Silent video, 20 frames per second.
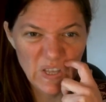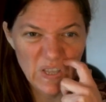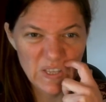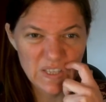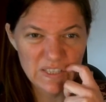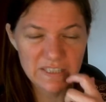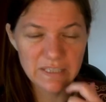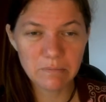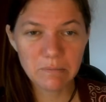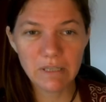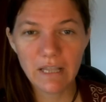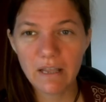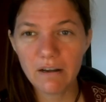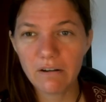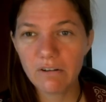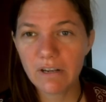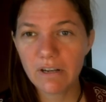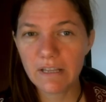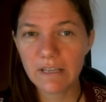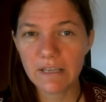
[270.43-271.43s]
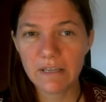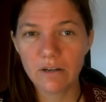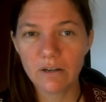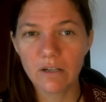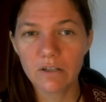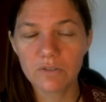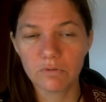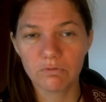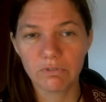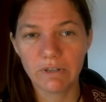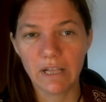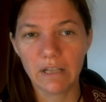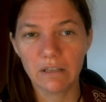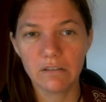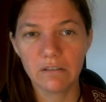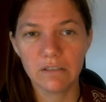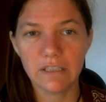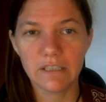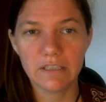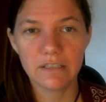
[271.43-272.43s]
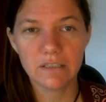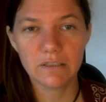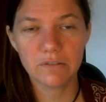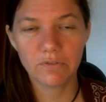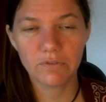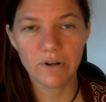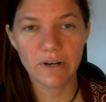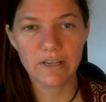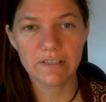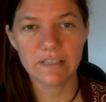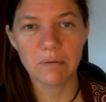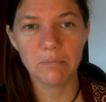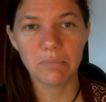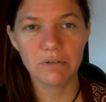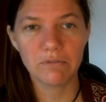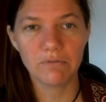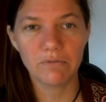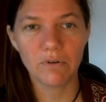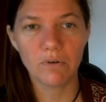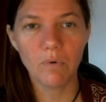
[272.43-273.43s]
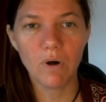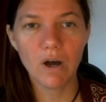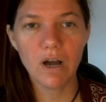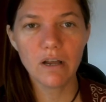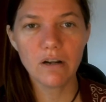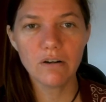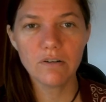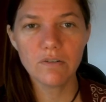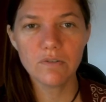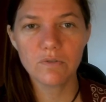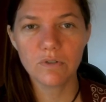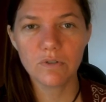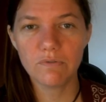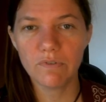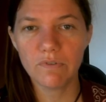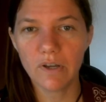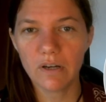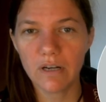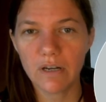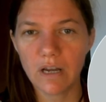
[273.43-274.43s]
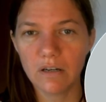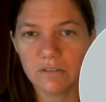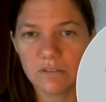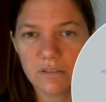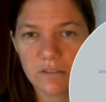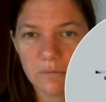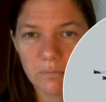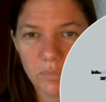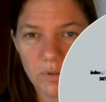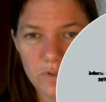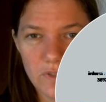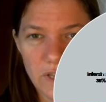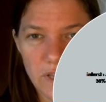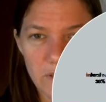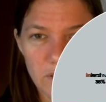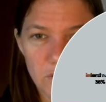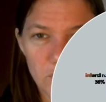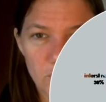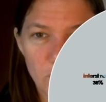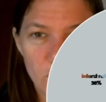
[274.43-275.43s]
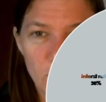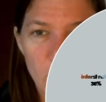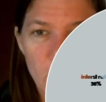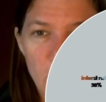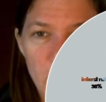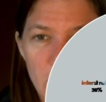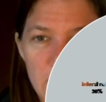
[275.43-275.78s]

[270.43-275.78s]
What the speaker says: Similarly, he also calculated it, for example, for water. So he figured out the percentage for water